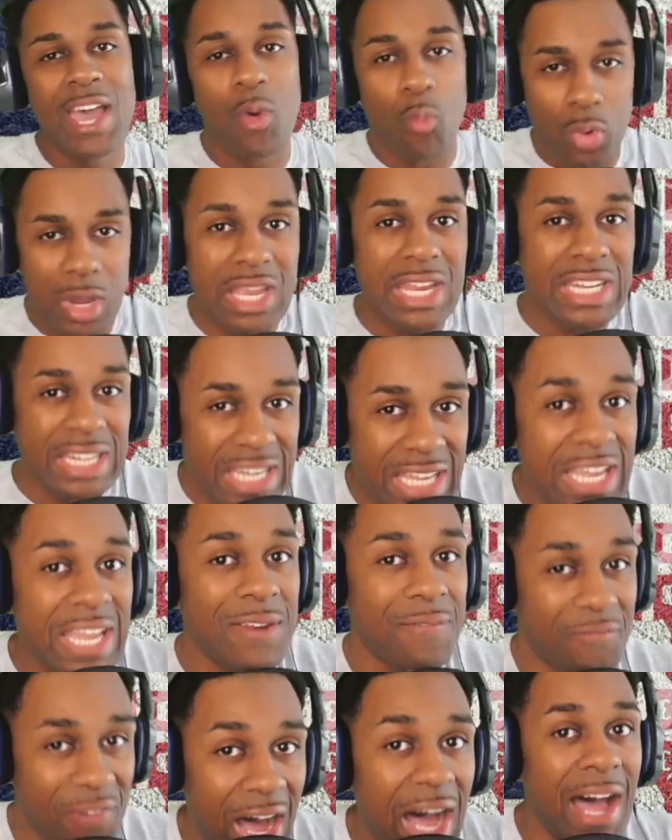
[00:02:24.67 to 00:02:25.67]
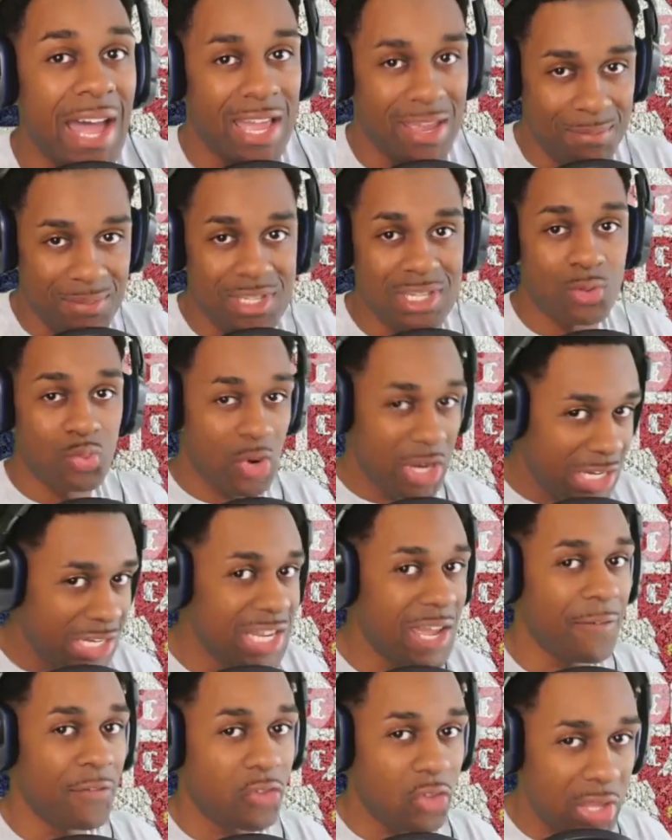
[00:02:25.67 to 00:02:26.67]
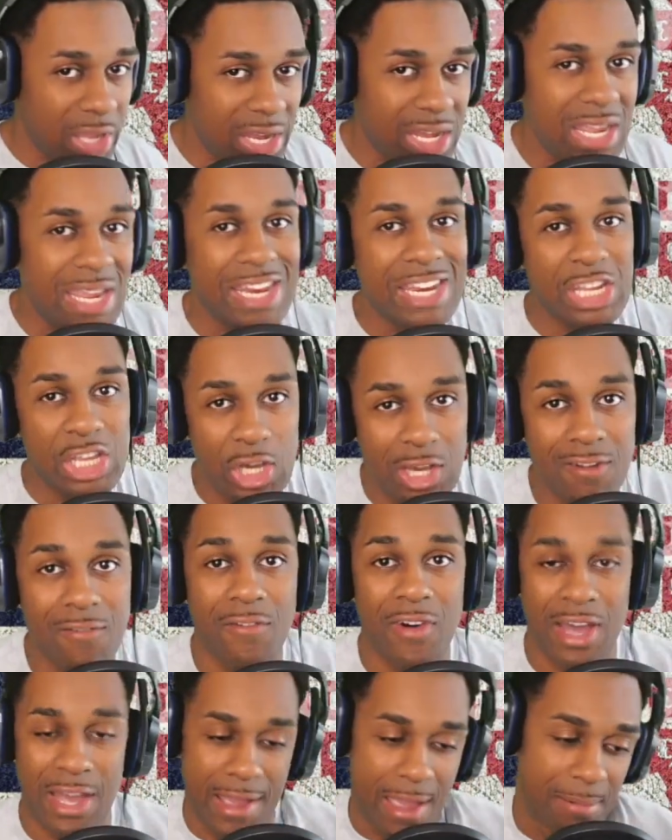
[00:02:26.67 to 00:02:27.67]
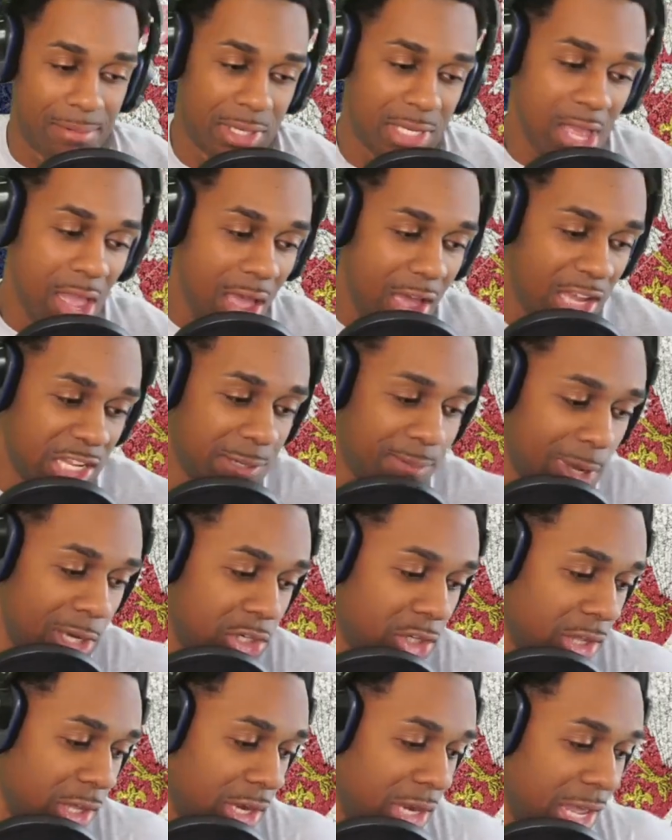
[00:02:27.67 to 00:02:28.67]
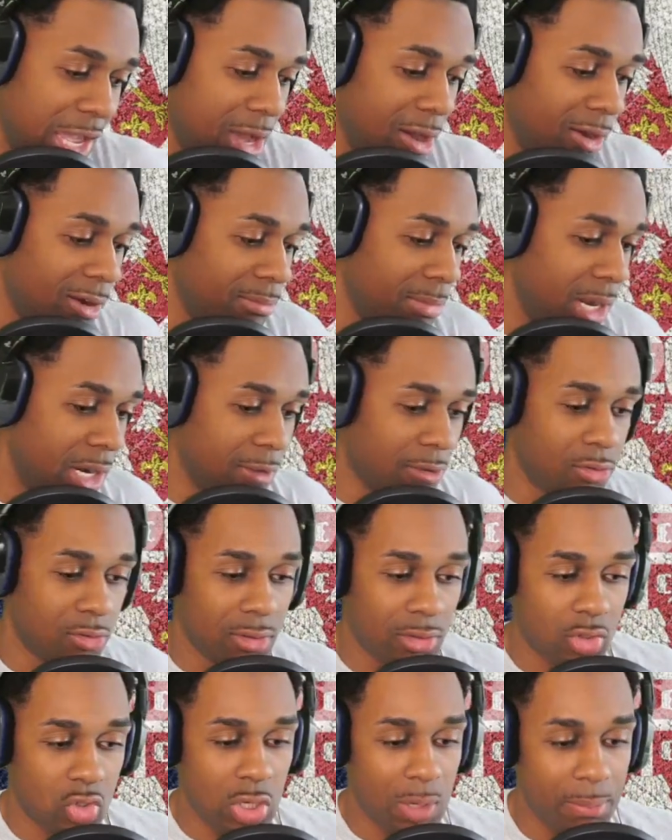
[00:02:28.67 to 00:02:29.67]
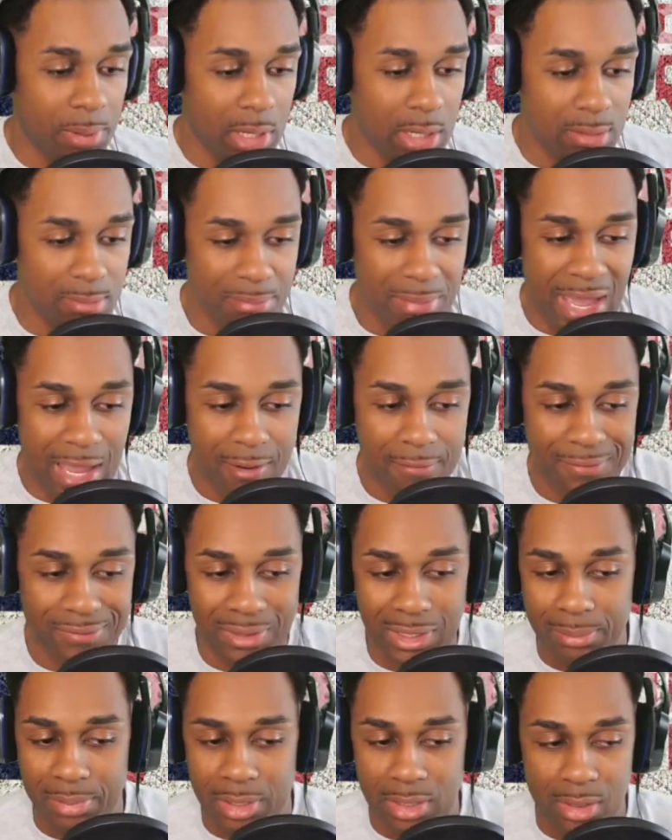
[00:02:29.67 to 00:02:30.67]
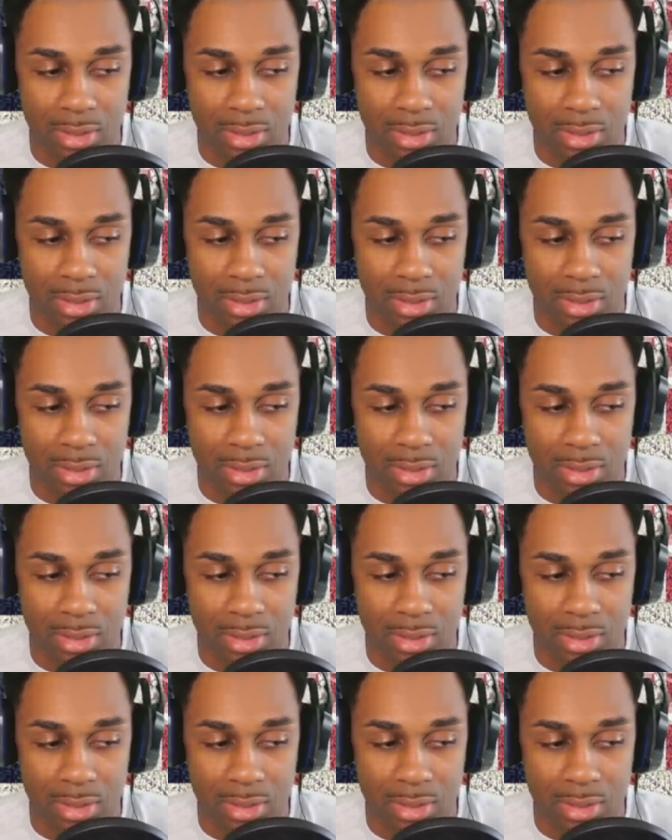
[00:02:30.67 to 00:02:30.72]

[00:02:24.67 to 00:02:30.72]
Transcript: We need vibes. We definitely need good vibes, especially now. Everybody tripping and back flipping.